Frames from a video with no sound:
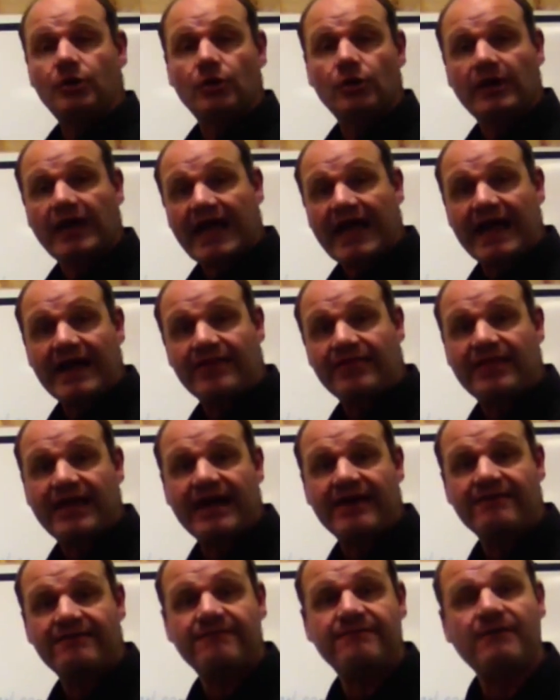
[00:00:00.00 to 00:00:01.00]
look at
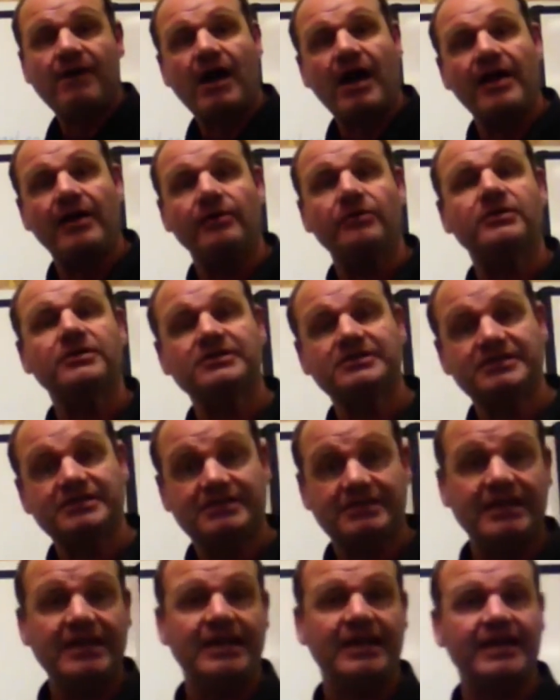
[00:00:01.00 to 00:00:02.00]
that file to
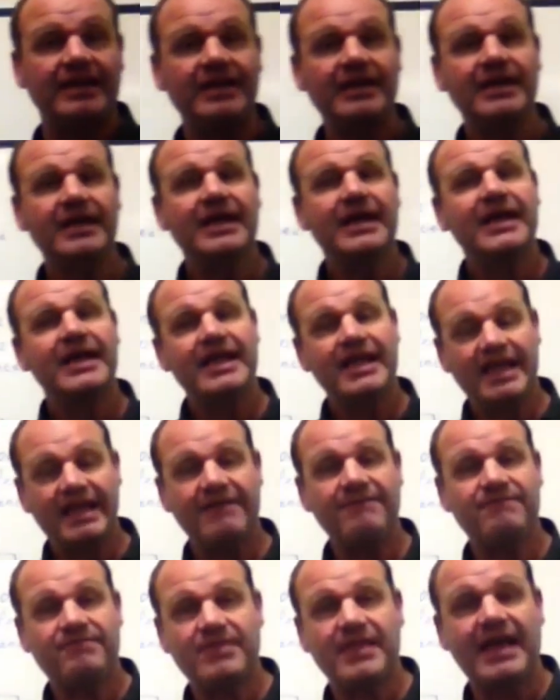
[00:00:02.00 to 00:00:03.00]
see
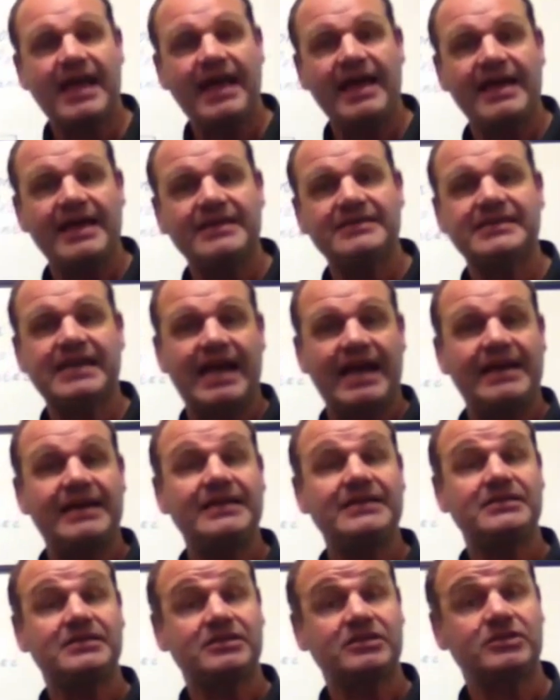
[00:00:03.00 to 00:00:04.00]
if there is
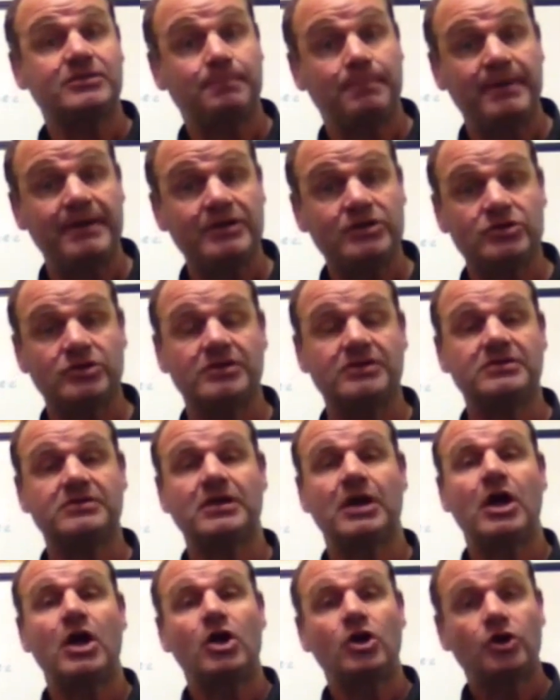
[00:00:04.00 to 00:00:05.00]
any
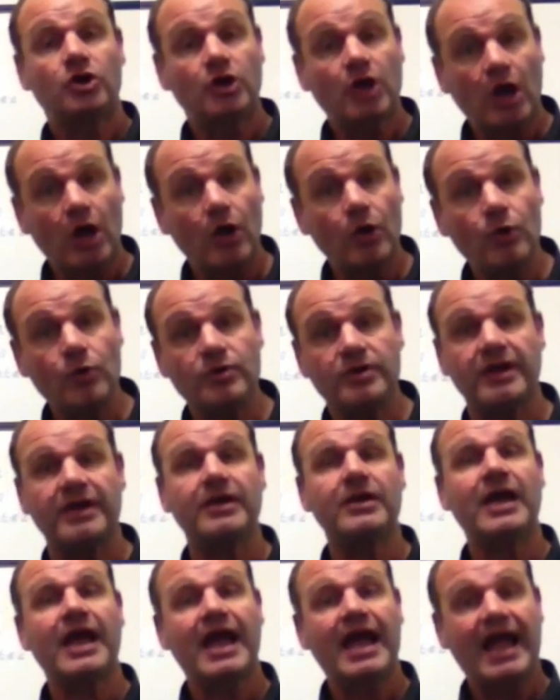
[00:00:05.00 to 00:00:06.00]
suspicious
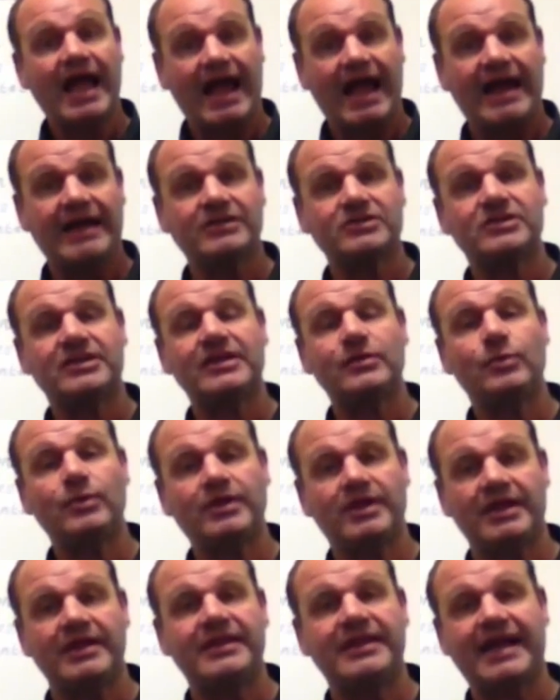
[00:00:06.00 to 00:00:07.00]
coding actually
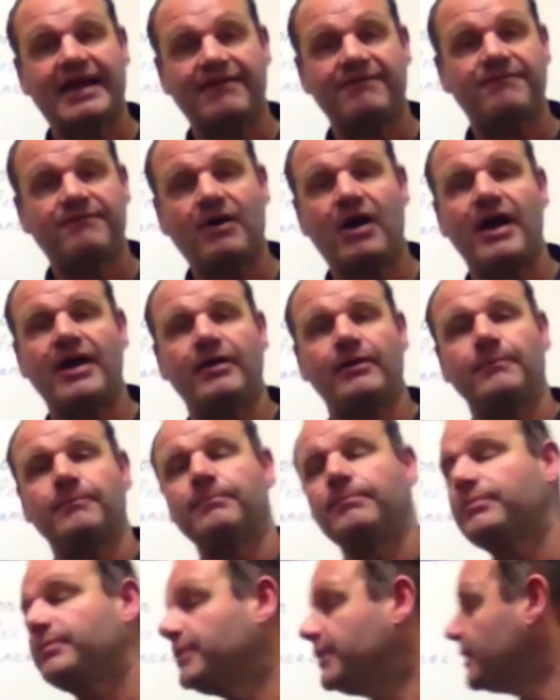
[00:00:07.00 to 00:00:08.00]
within that
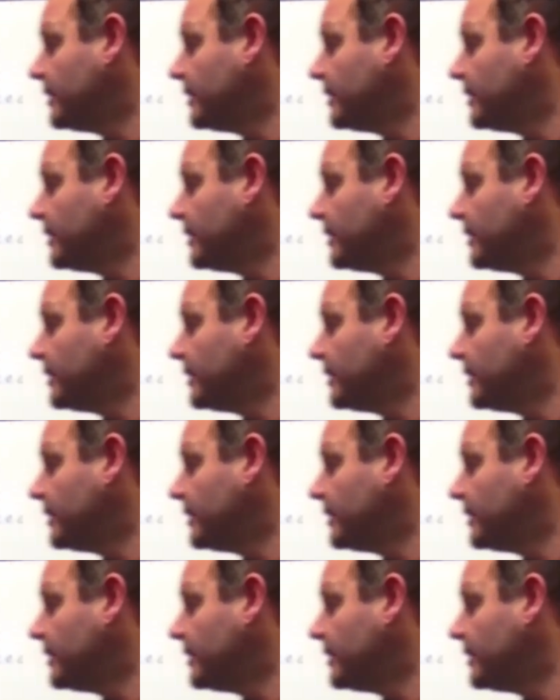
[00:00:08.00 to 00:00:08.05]
file.